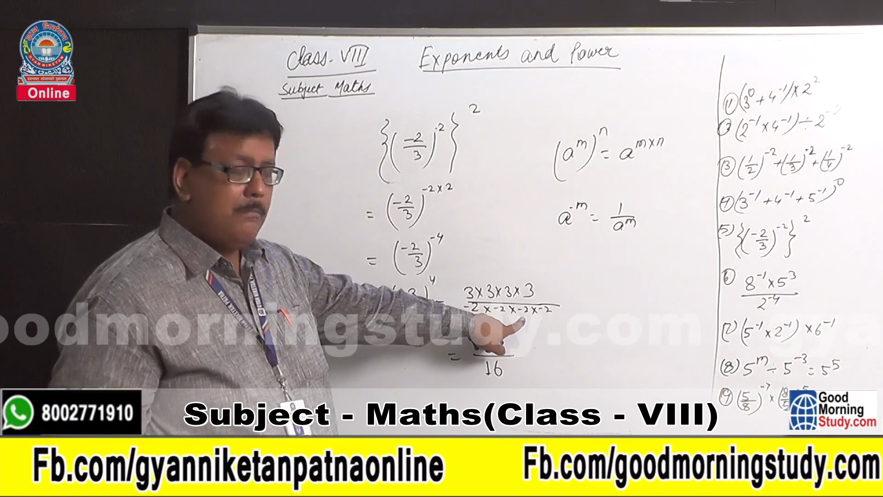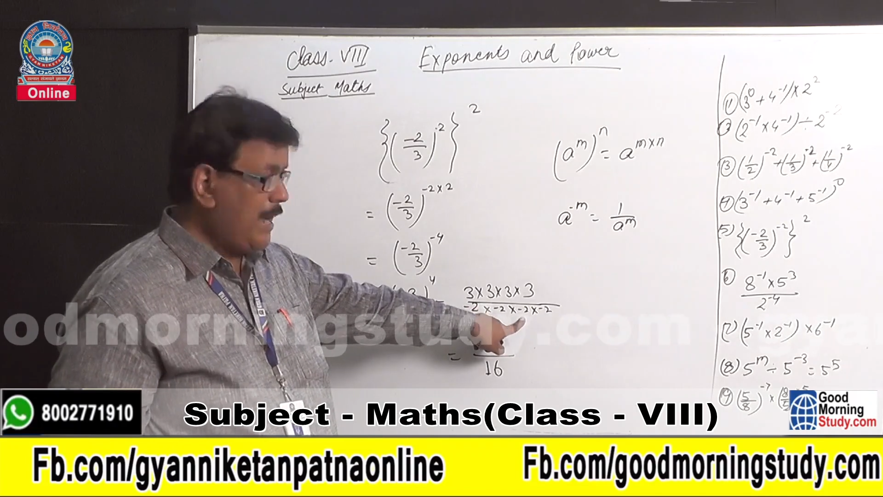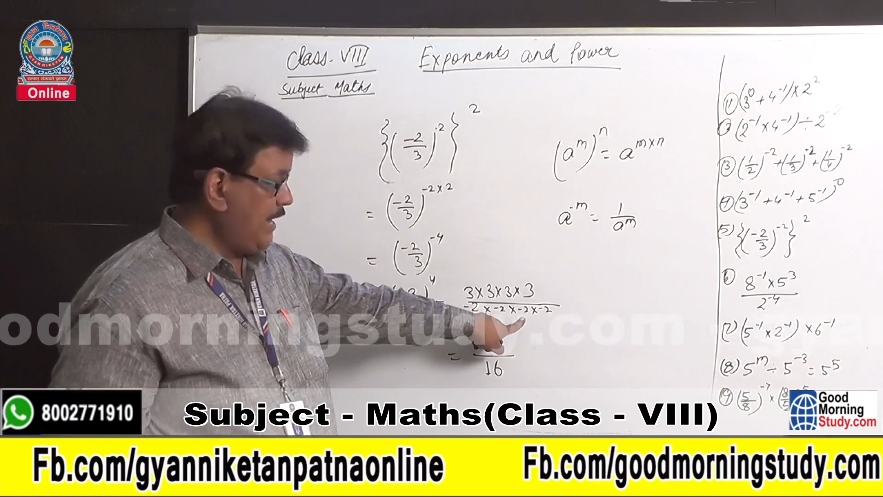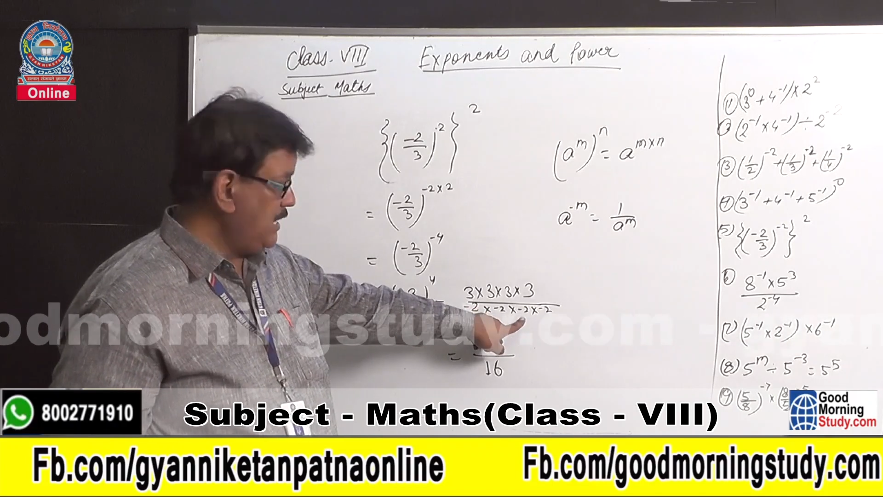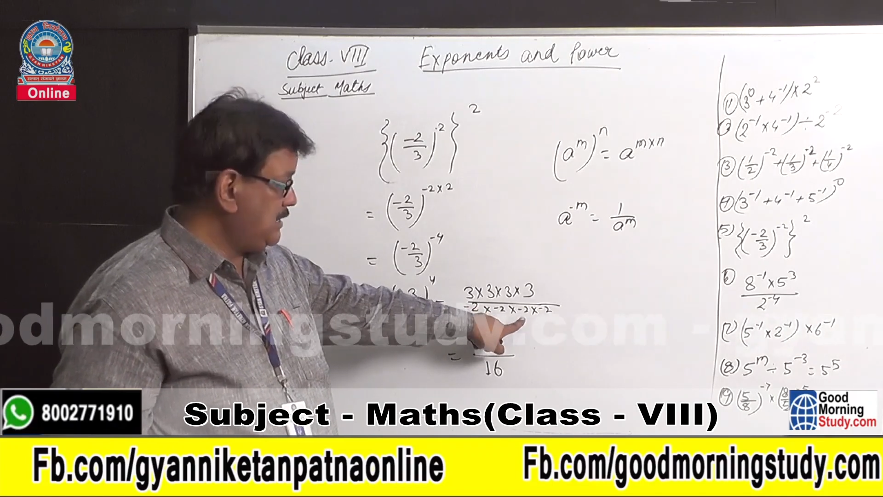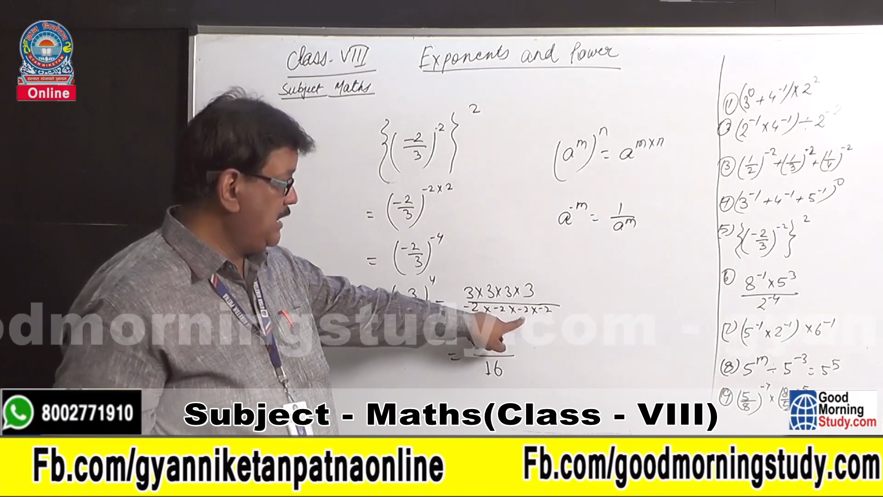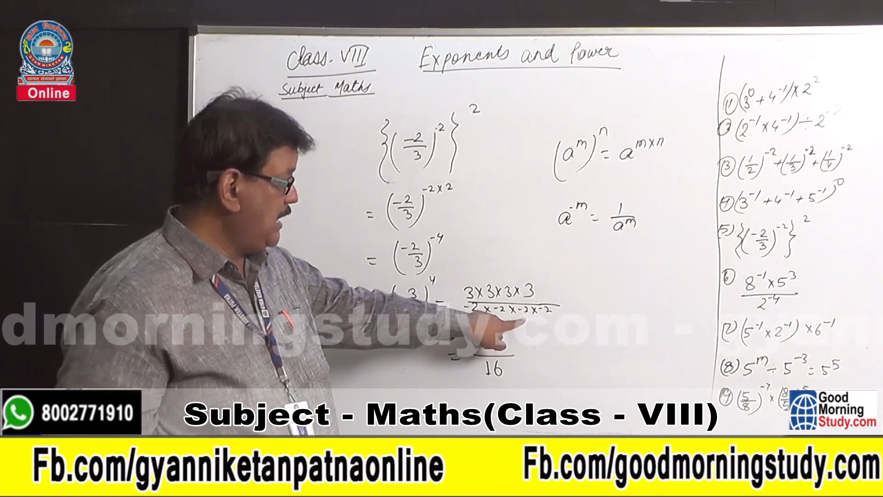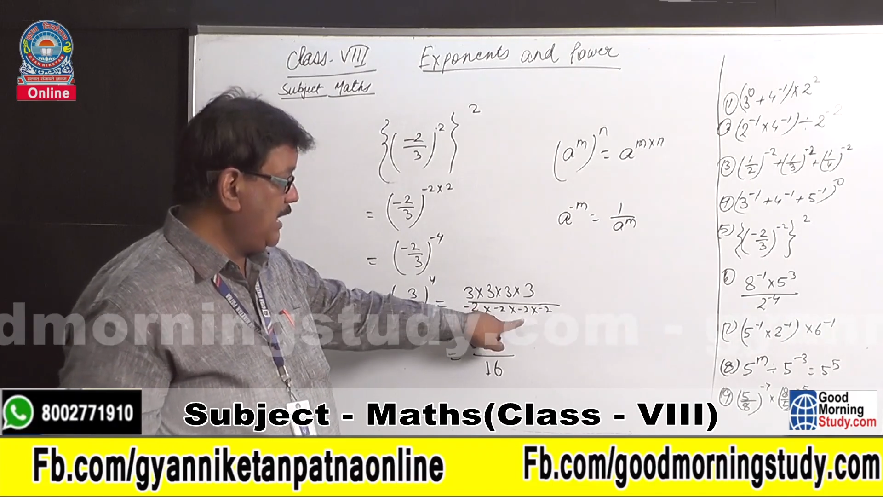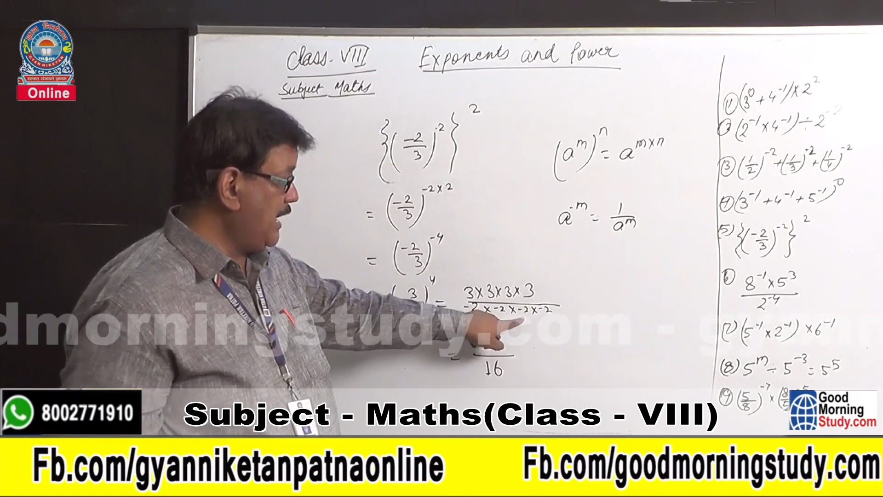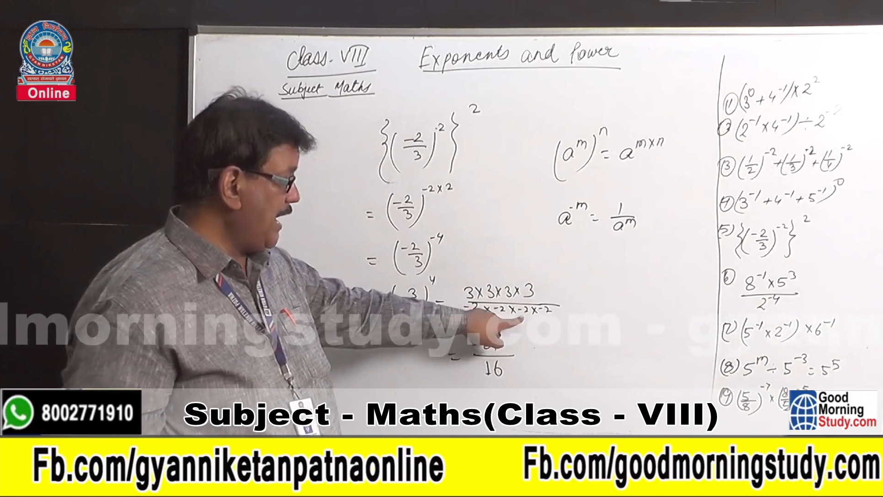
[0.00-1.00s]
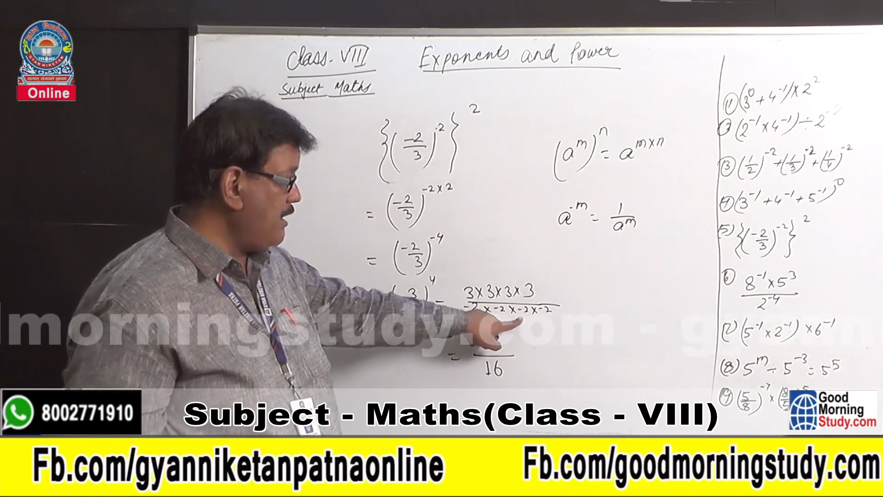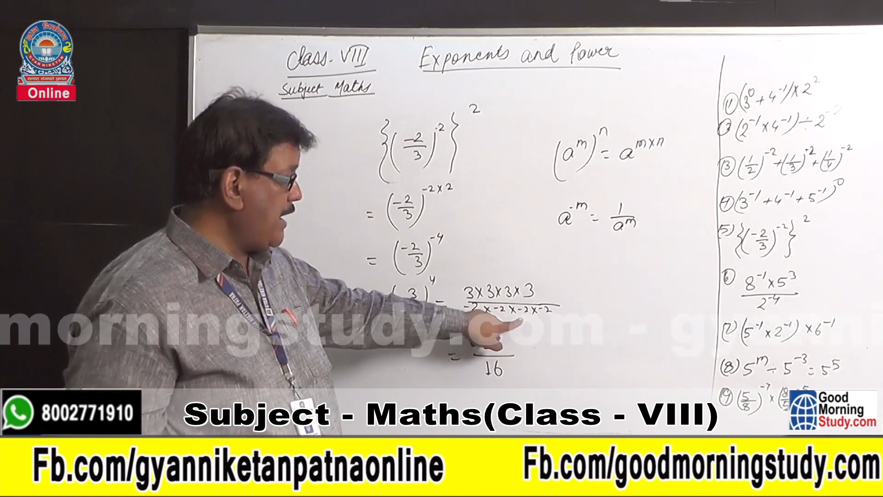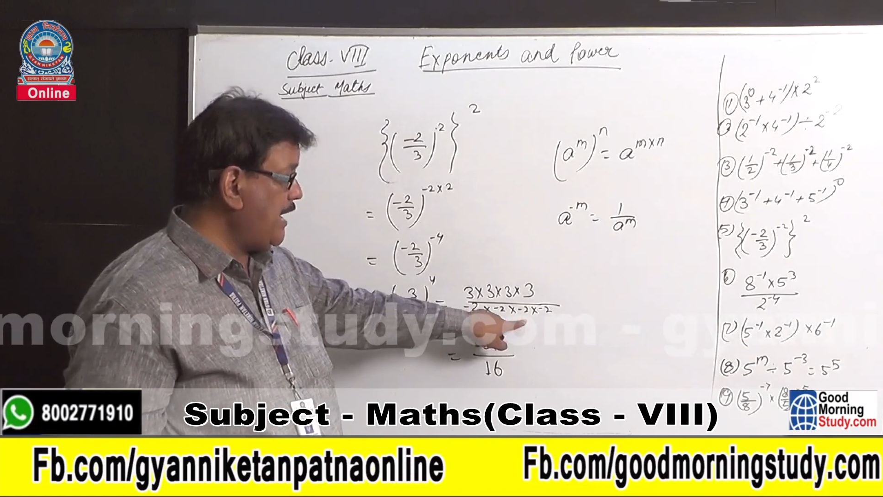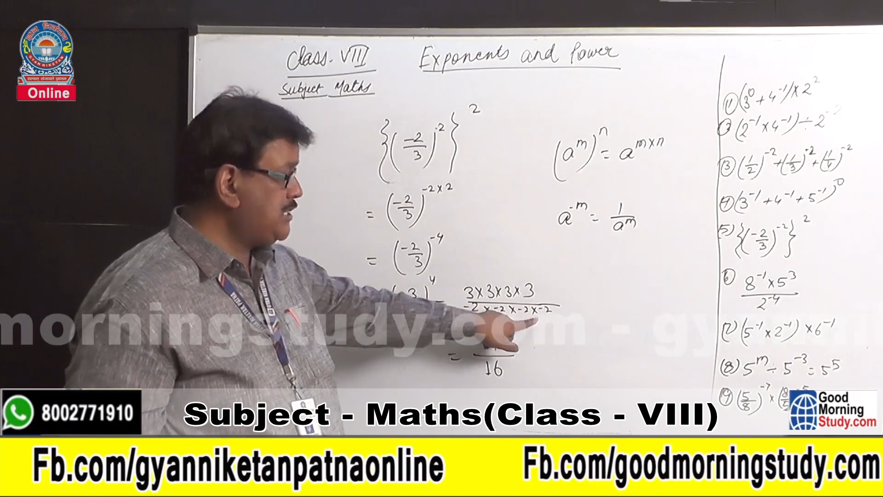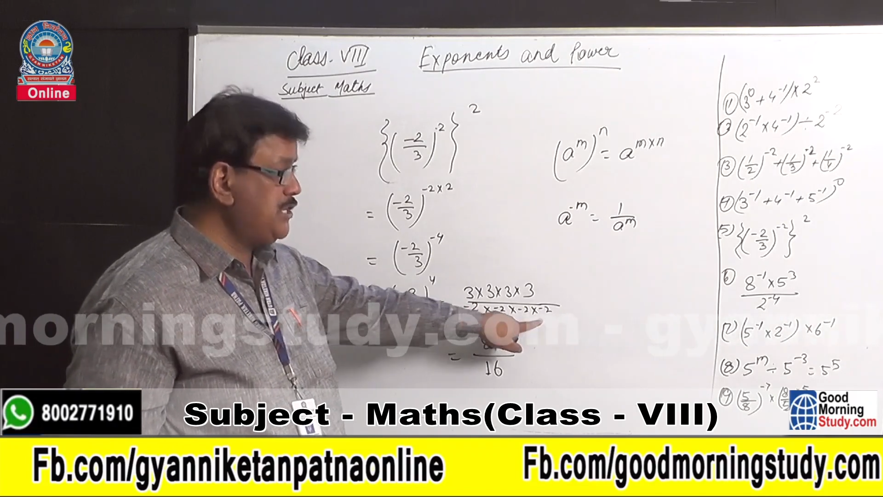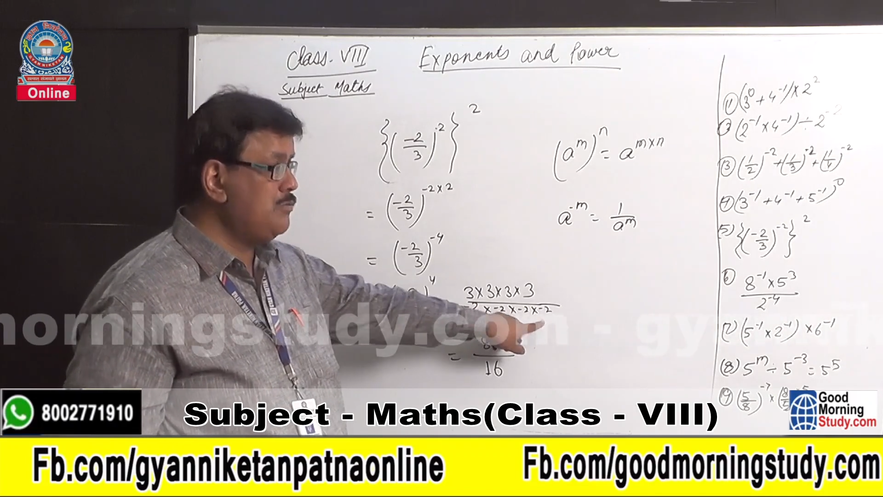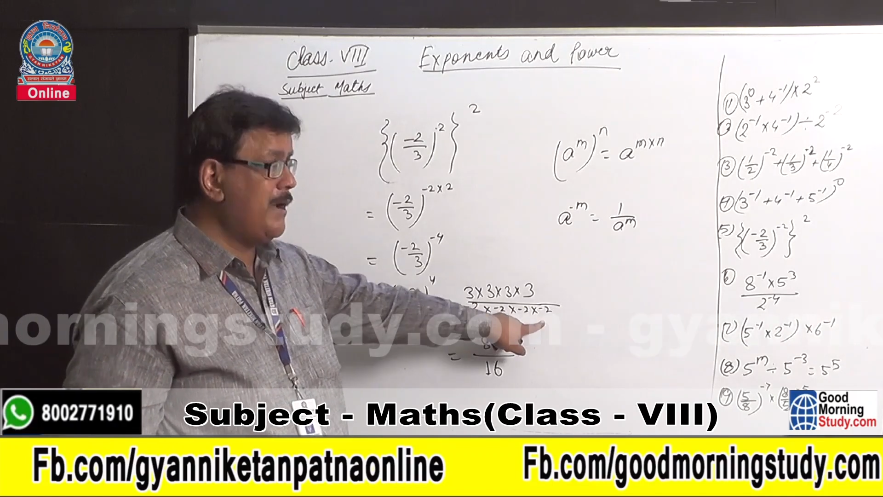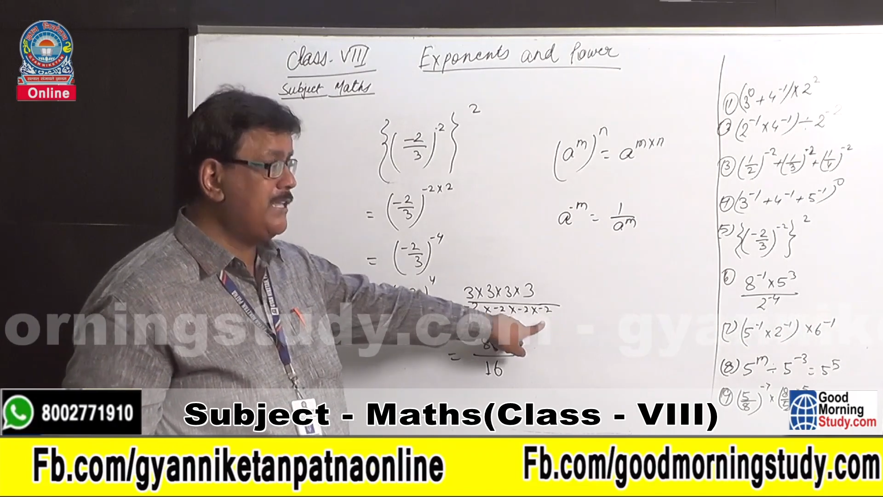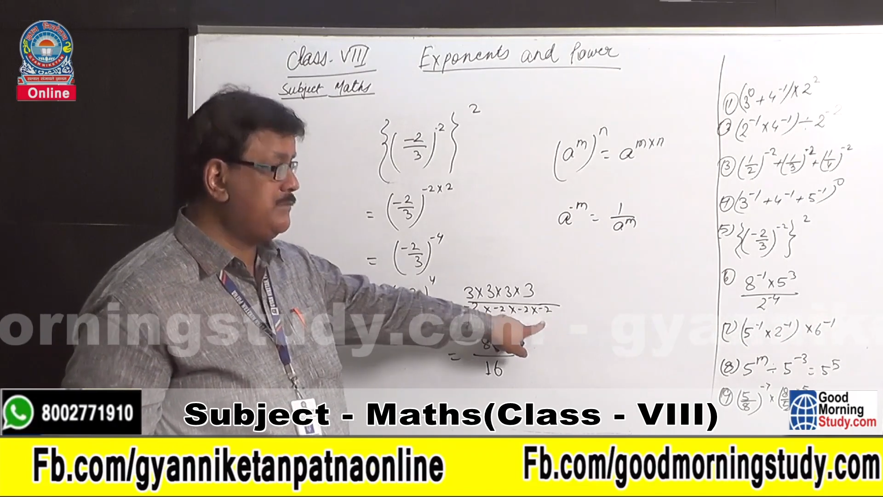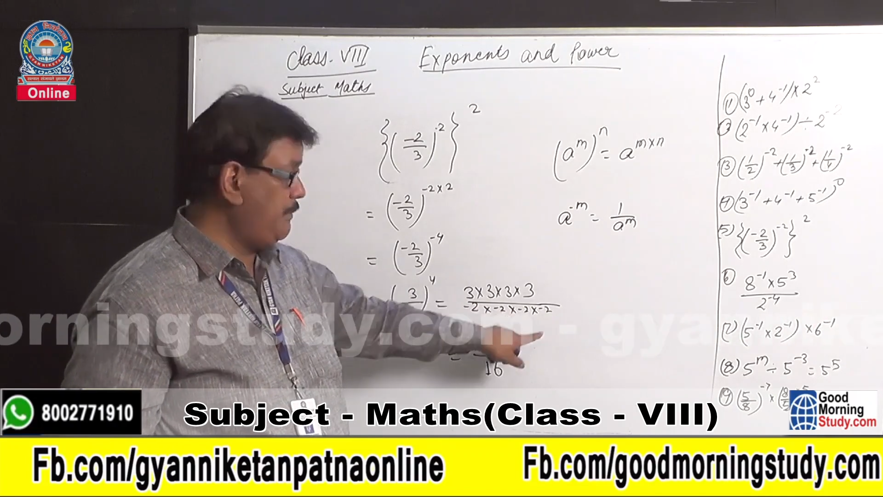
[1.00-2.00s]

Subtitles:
minus, and again minus into minus